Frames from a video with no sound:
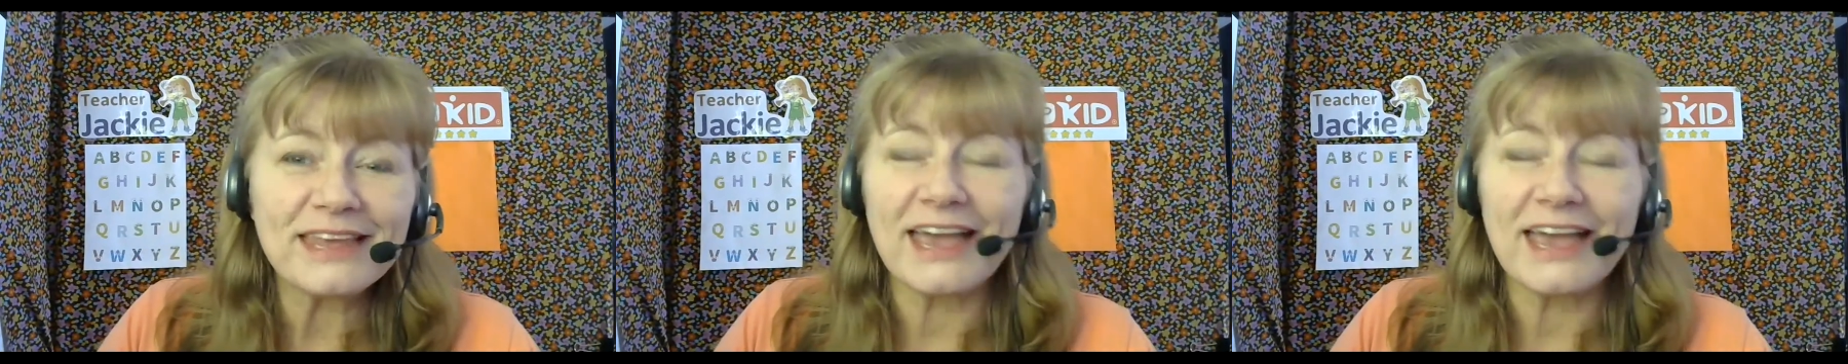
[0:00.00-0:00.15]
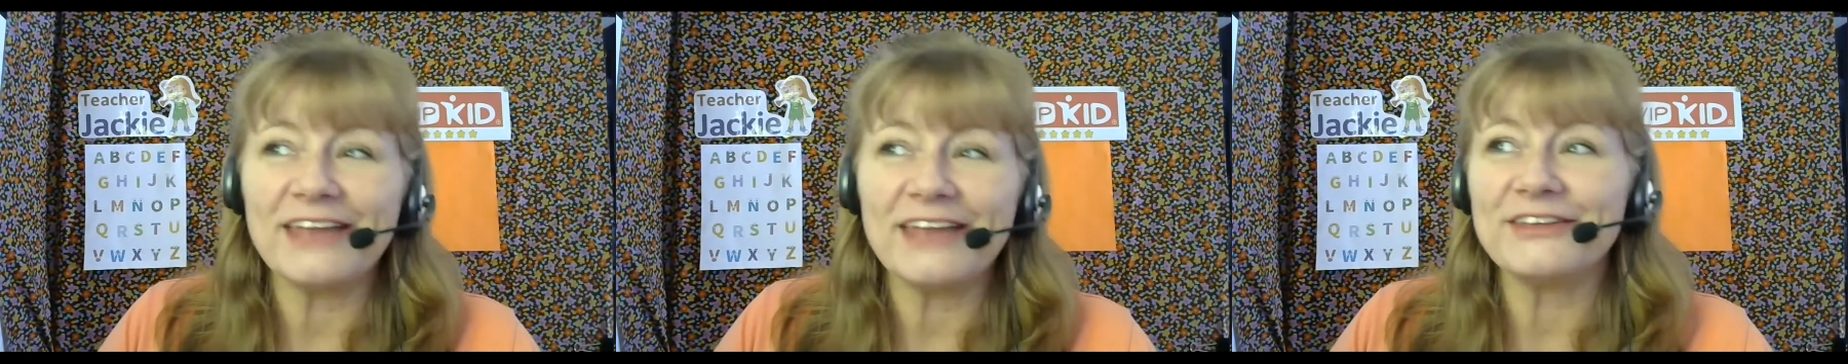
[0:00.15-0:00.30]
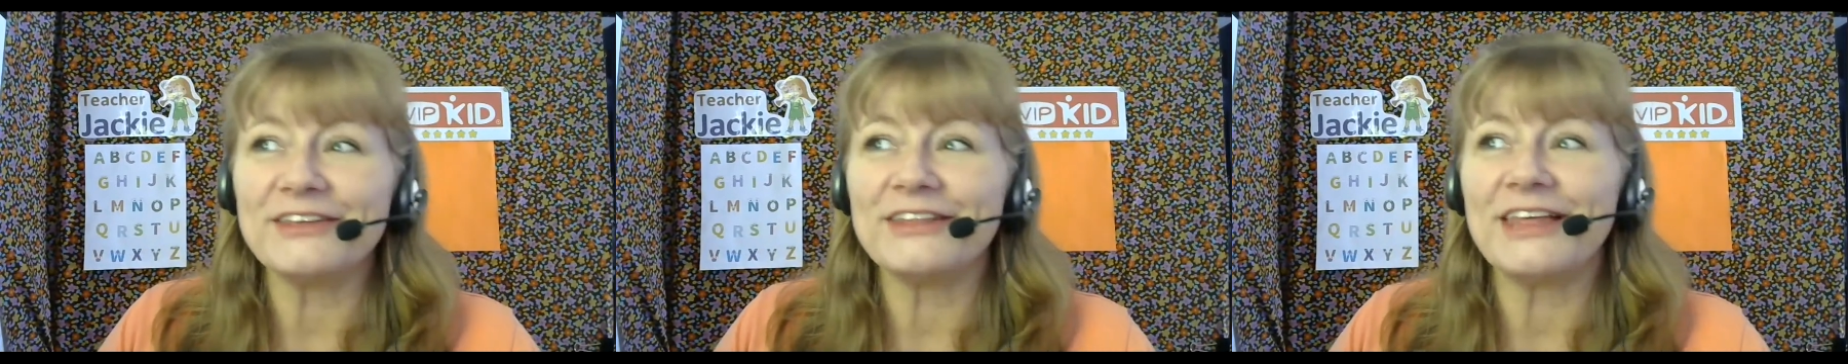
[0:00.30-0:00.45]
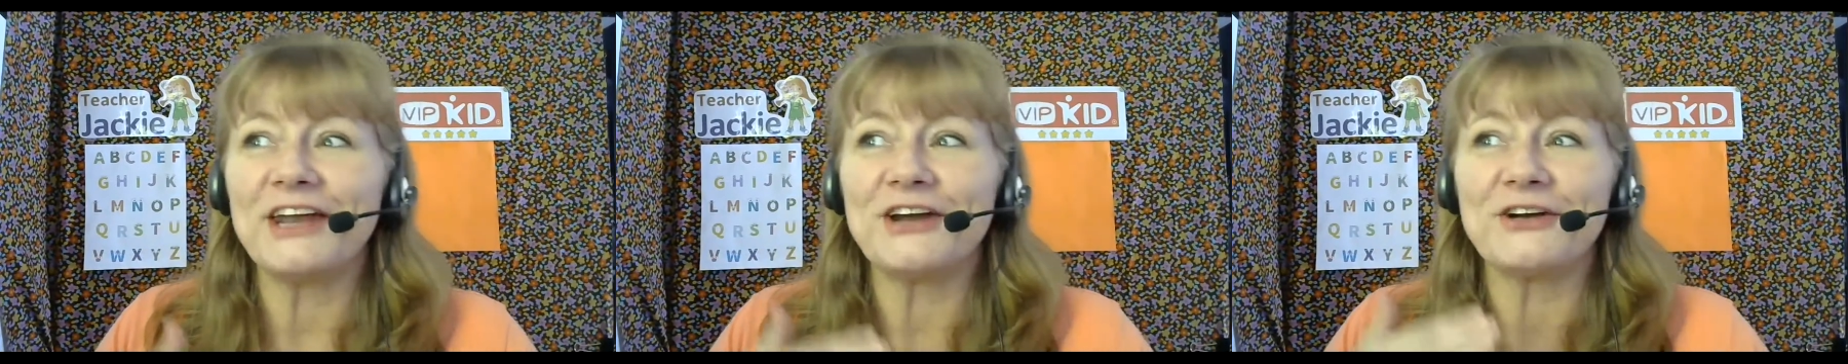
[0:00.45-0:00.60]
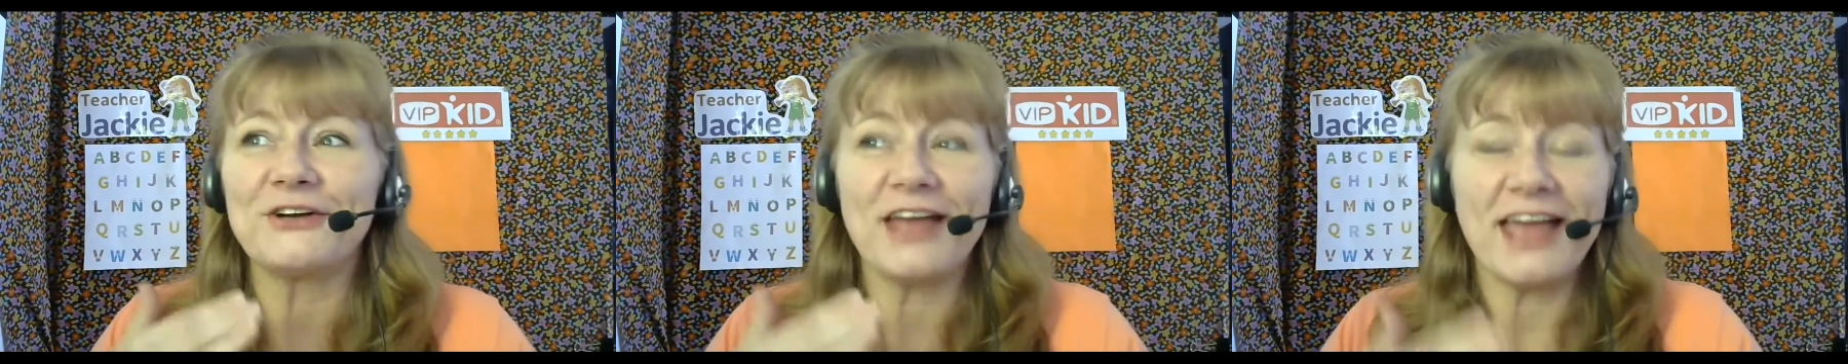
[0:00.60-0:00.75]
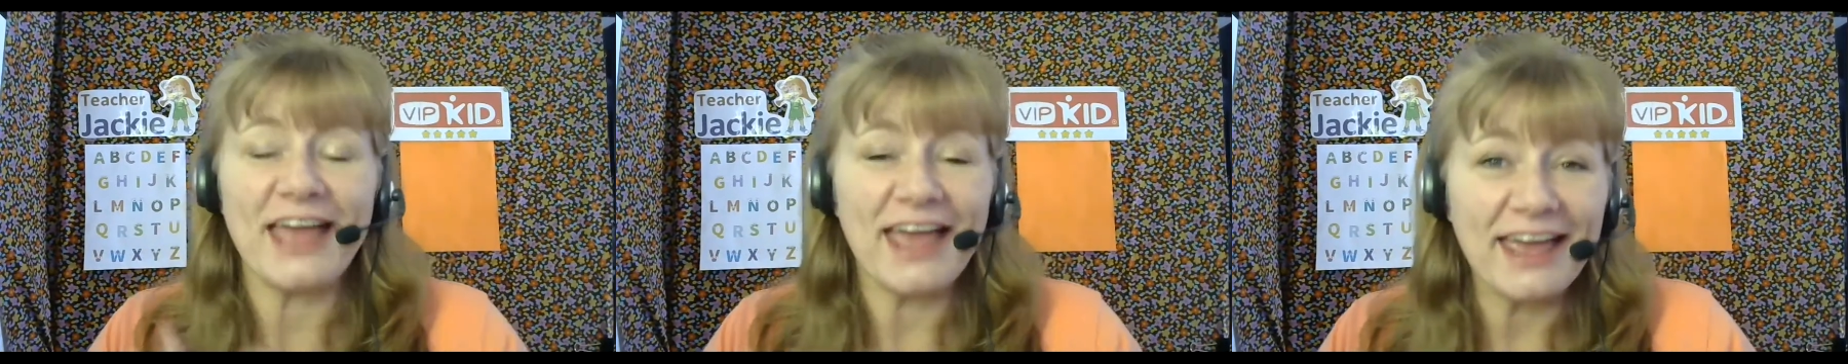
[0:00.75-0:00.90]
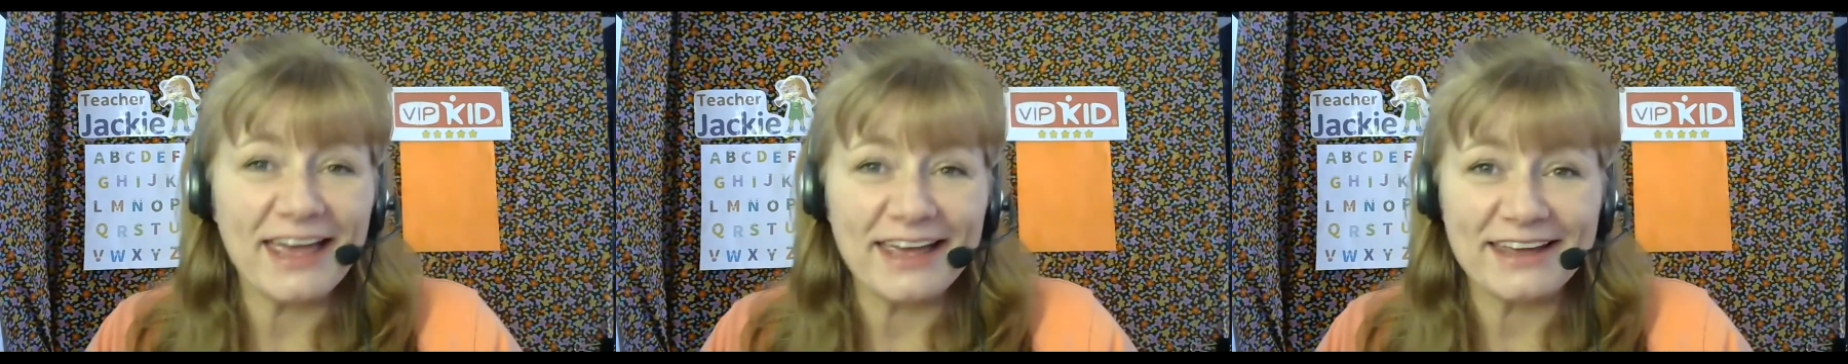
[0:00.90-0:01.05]
and the letter
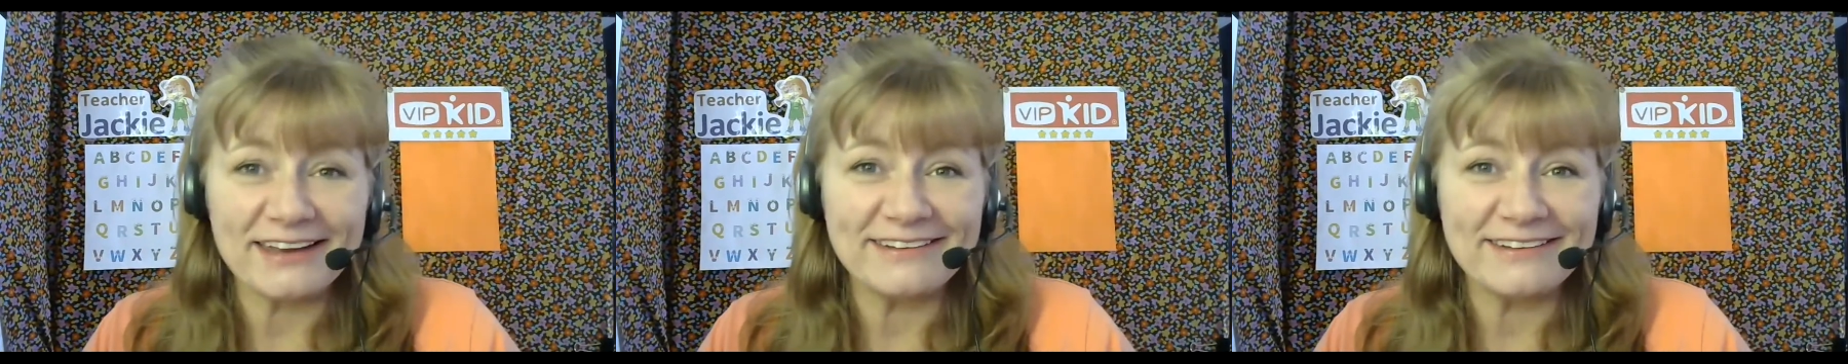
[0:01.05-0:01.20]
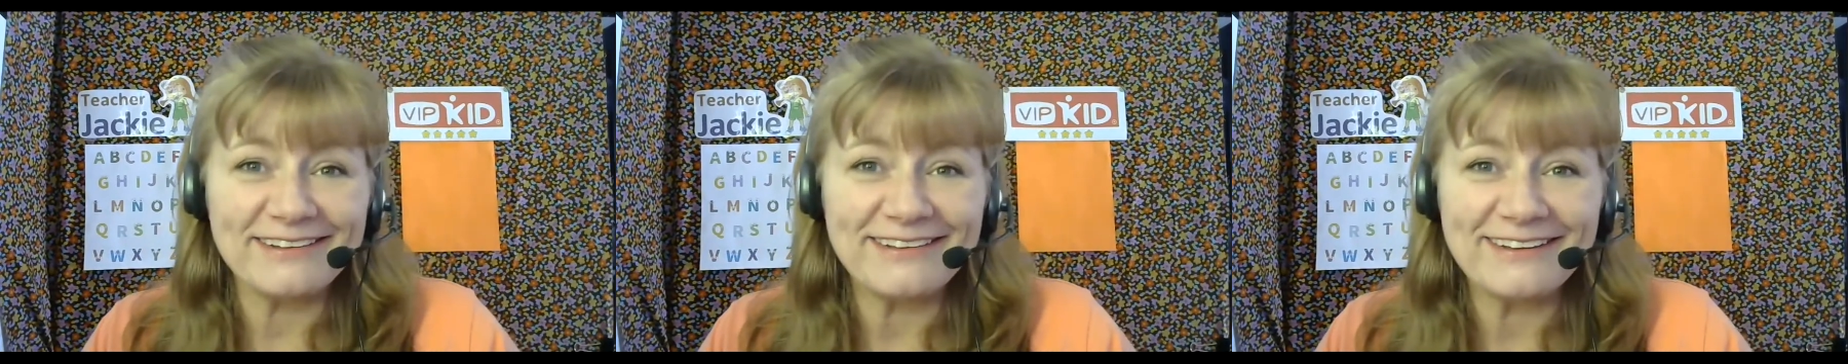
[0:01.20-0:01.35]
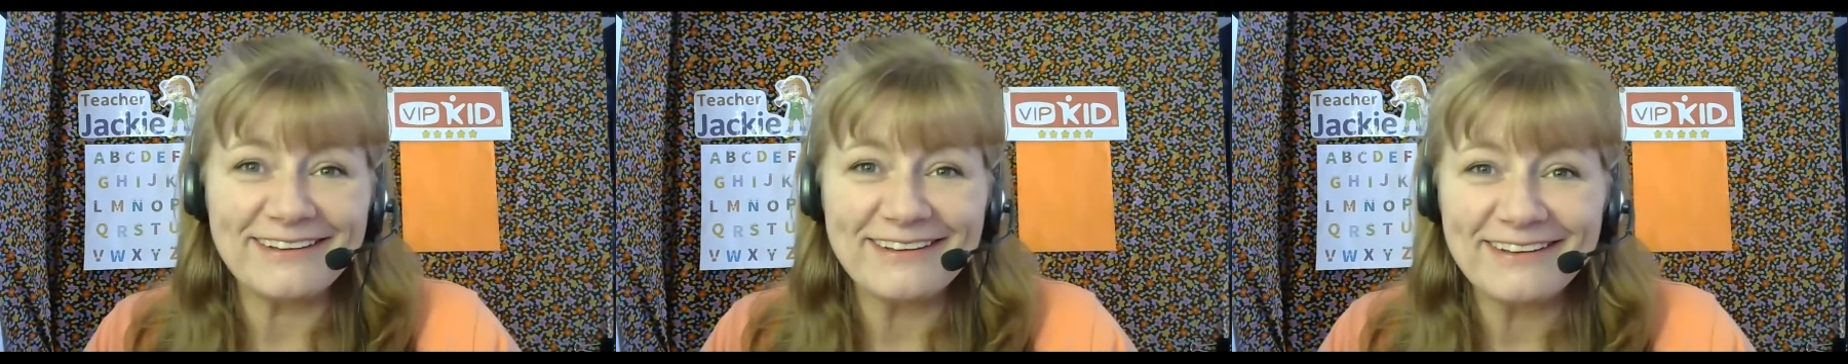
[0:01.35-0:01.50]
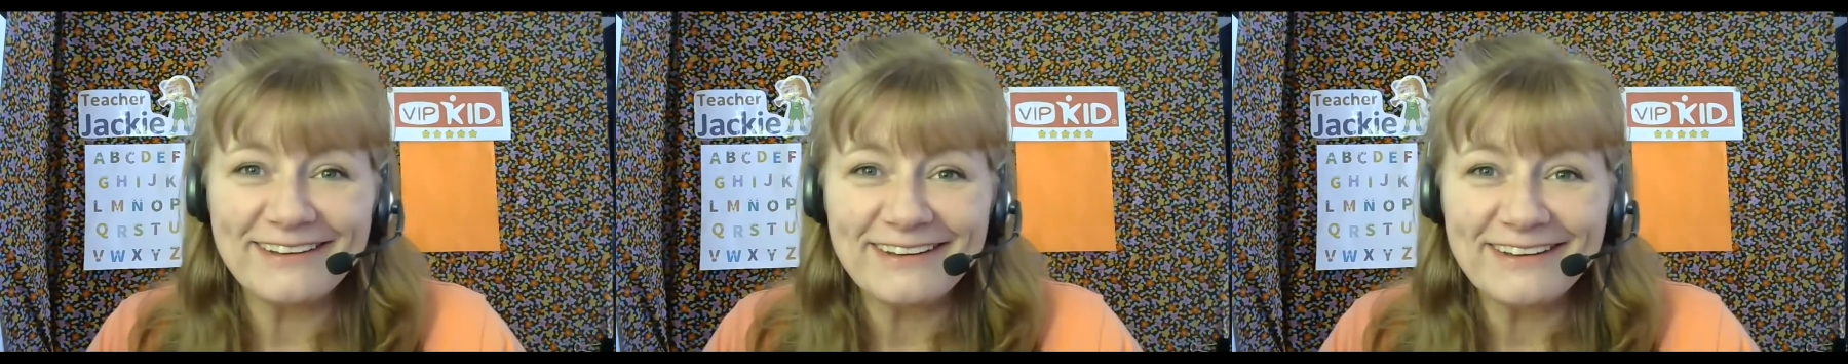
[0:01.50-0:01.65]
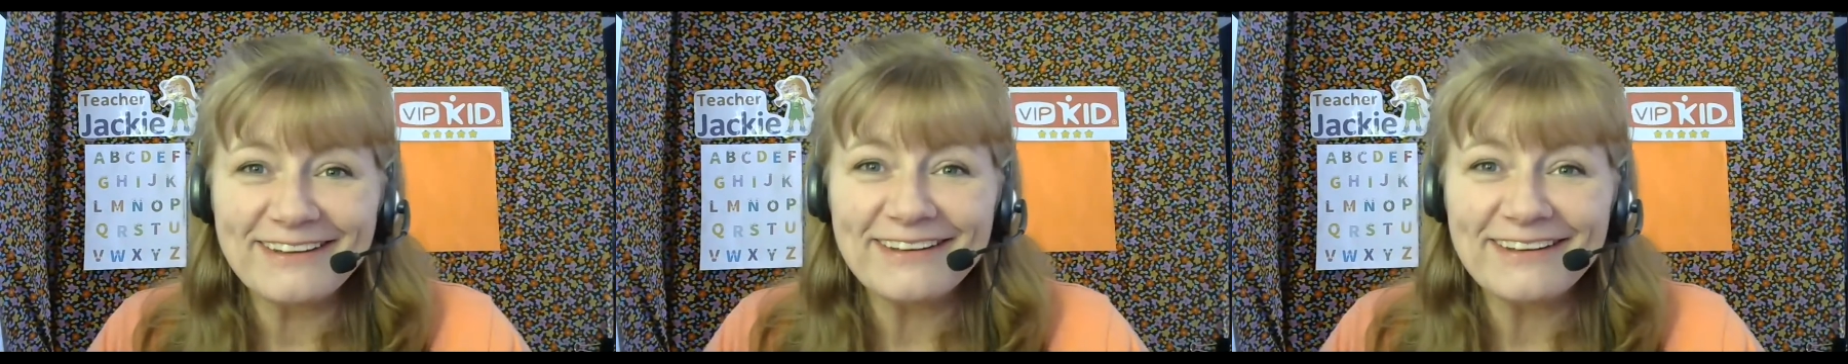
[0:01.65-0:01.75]
N